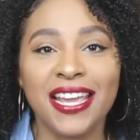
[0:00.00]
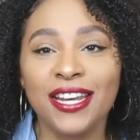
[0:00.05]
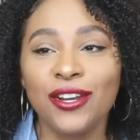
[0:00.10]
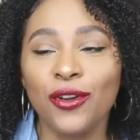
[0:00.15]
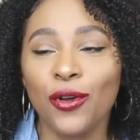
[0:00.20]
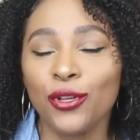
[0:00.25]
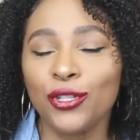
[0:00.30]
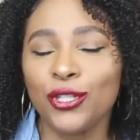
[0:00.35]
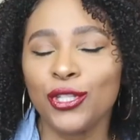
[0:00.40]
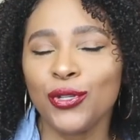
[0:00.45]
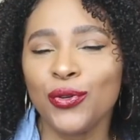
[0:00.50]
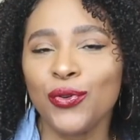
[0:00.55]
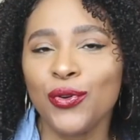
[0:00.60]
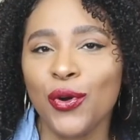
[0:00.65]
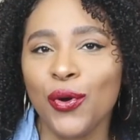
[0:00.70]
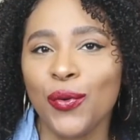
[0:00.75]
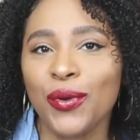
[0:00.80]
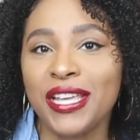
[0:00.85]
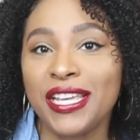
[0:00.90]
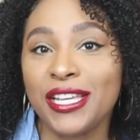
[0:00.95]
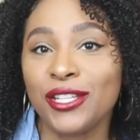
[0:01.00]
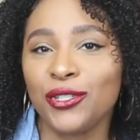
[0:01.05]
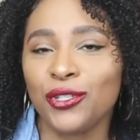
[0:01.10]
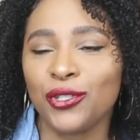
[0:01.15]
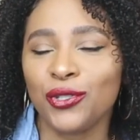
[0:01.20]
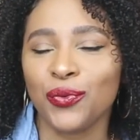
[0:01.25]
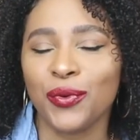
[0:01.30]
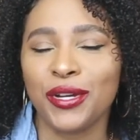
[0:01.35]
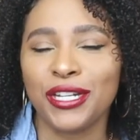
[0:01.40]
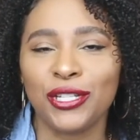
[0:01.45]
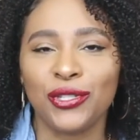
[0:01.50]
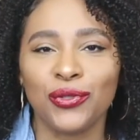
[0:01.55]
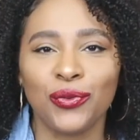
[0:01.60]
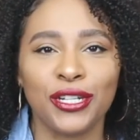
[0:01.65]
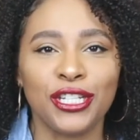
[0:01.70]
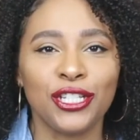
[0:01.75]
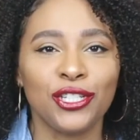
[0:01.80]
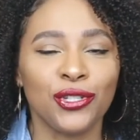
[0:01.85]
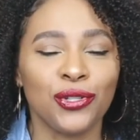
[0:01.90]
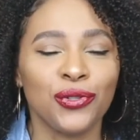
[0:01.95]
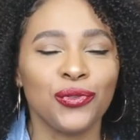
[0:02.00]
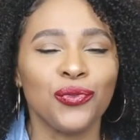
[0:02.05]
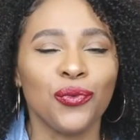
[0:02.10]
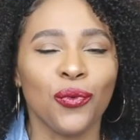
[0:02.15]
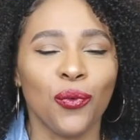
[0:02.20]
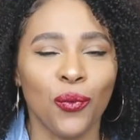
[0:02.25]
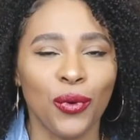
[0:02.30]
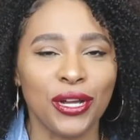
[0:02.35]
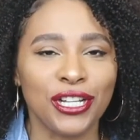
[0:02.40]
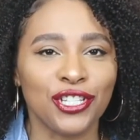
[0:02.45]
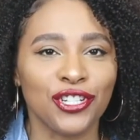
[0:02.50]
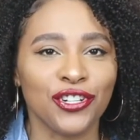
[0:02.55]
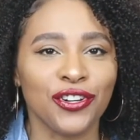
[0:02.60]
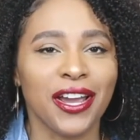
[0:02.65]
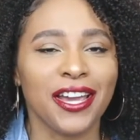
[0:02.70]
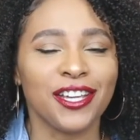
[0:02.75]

and also going into 2022 winter.